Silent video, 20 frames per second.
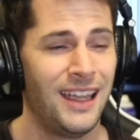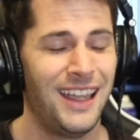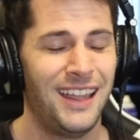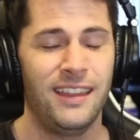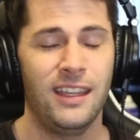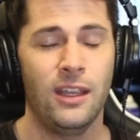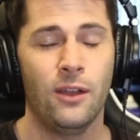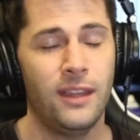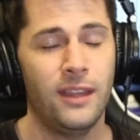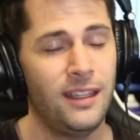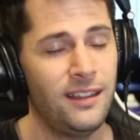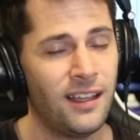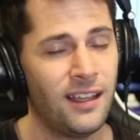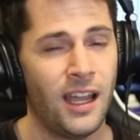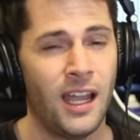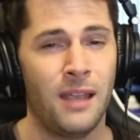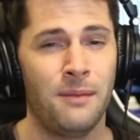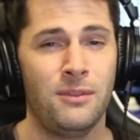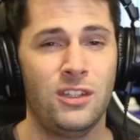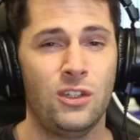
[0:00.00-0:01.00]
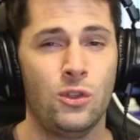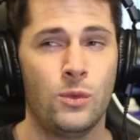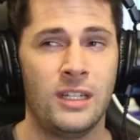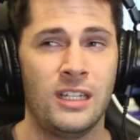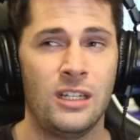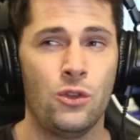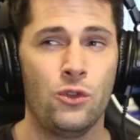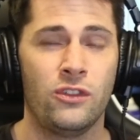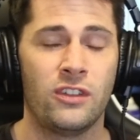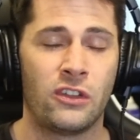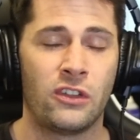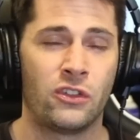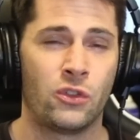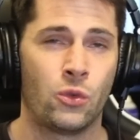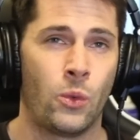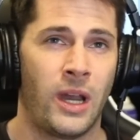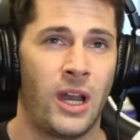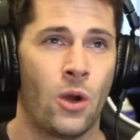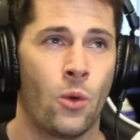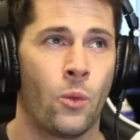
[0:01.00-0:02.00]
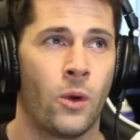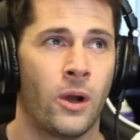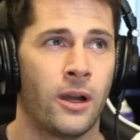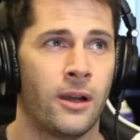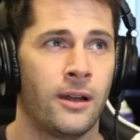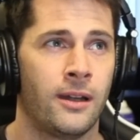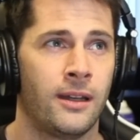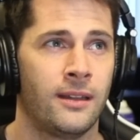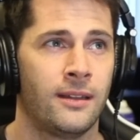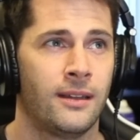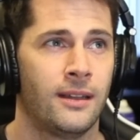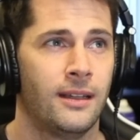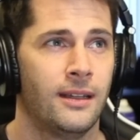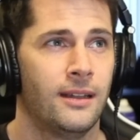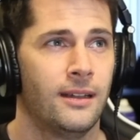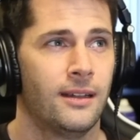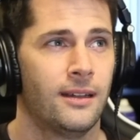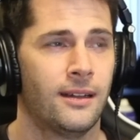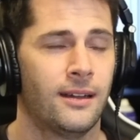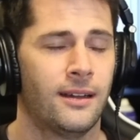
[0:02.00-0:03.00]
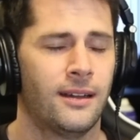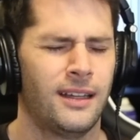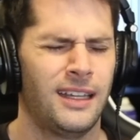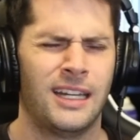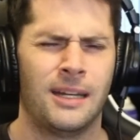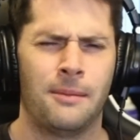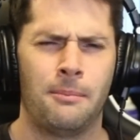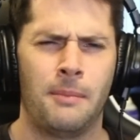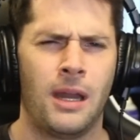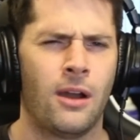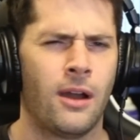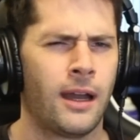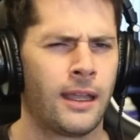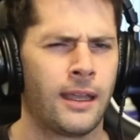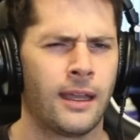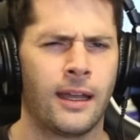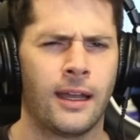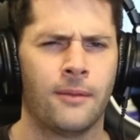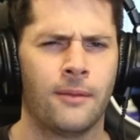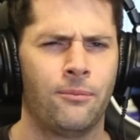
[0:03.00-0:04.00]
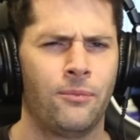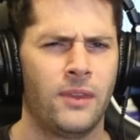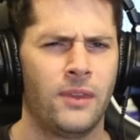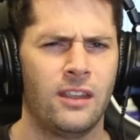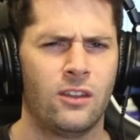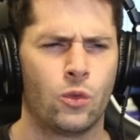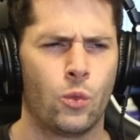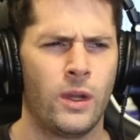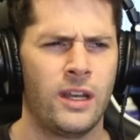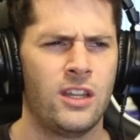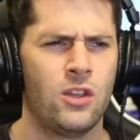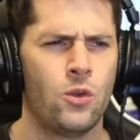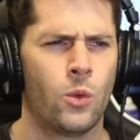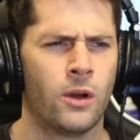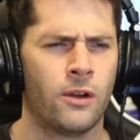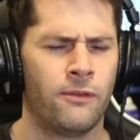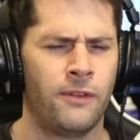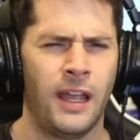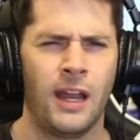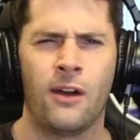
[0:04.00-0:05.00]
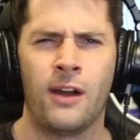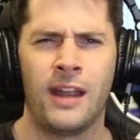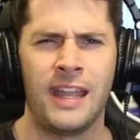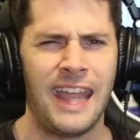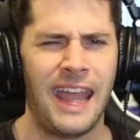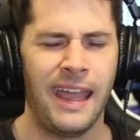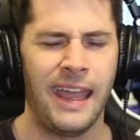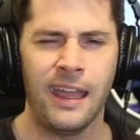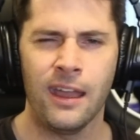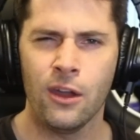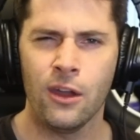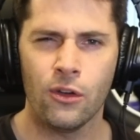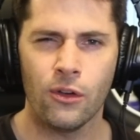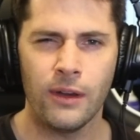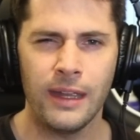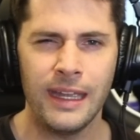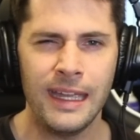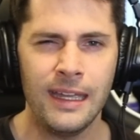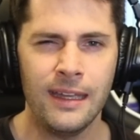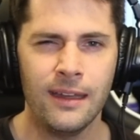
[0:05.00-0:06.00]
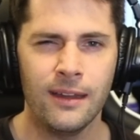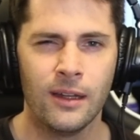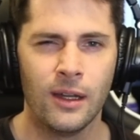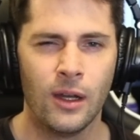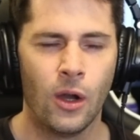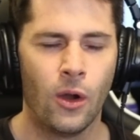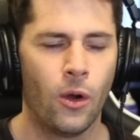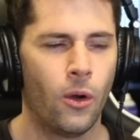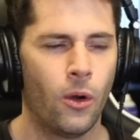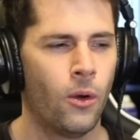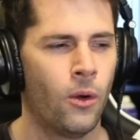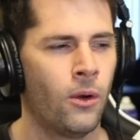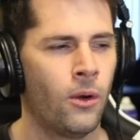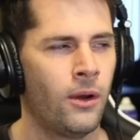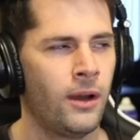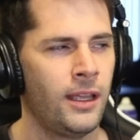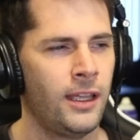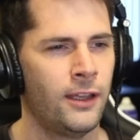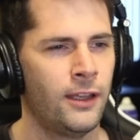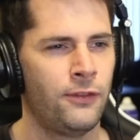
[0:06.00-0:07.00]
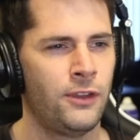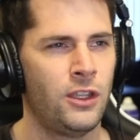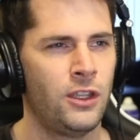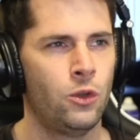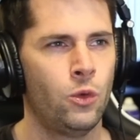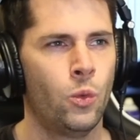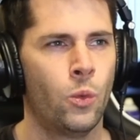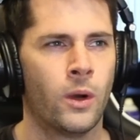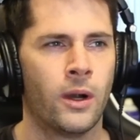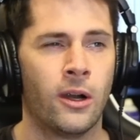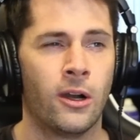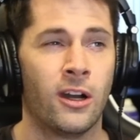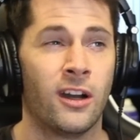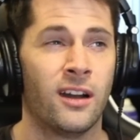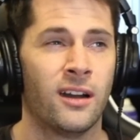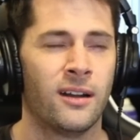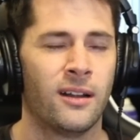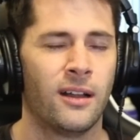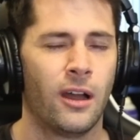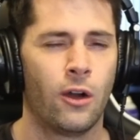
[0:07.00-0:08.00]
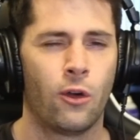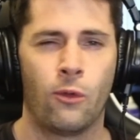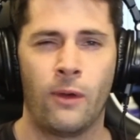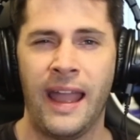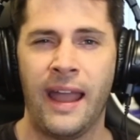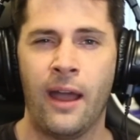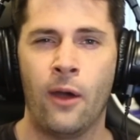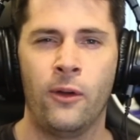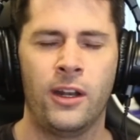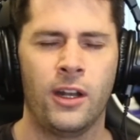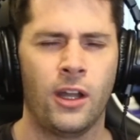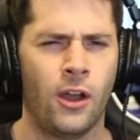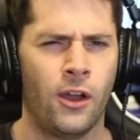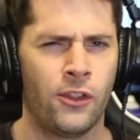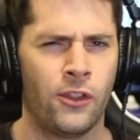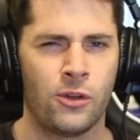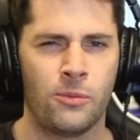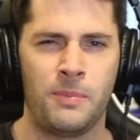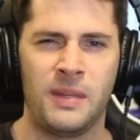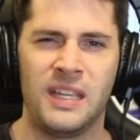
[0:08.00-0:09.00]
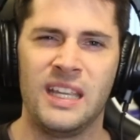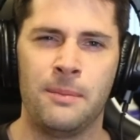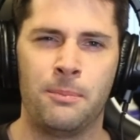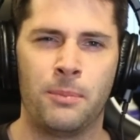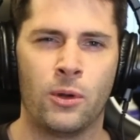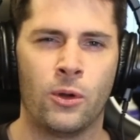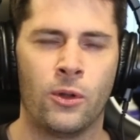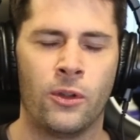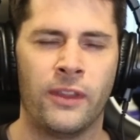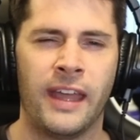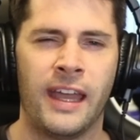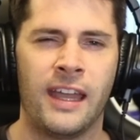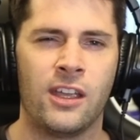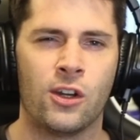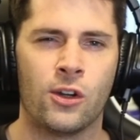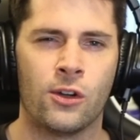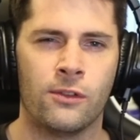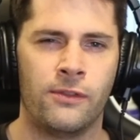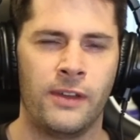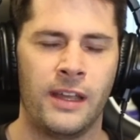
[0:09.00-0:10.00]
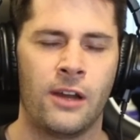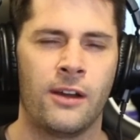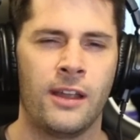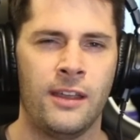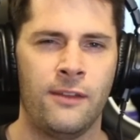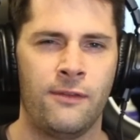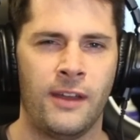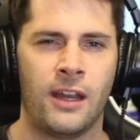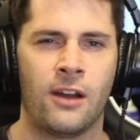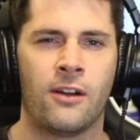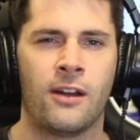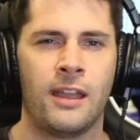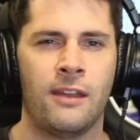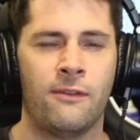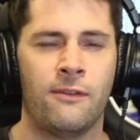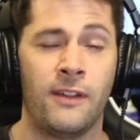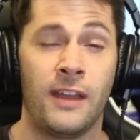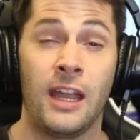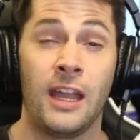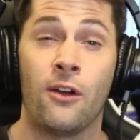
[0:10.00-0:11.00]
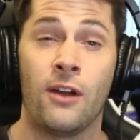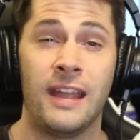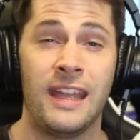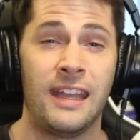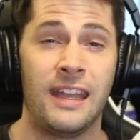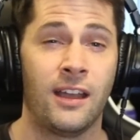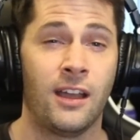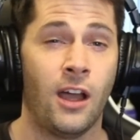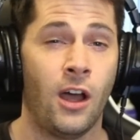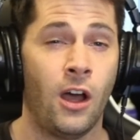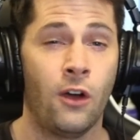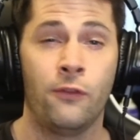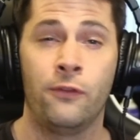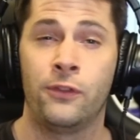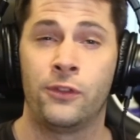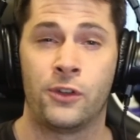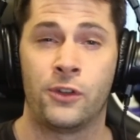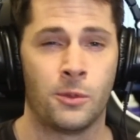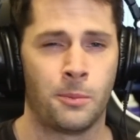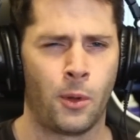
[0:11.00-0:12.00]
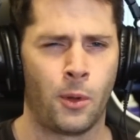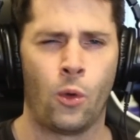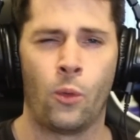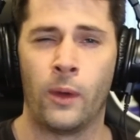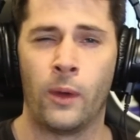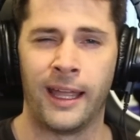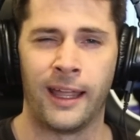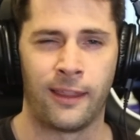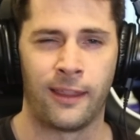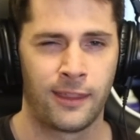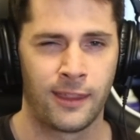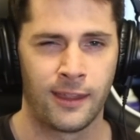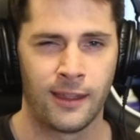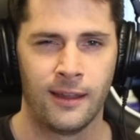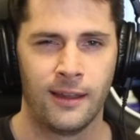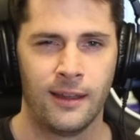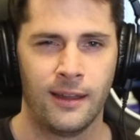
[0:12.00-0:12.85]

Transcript: And the only times you would use a swear word uh, in America is when you were very angry or if you were around other people that you're very, very, very comfortable with.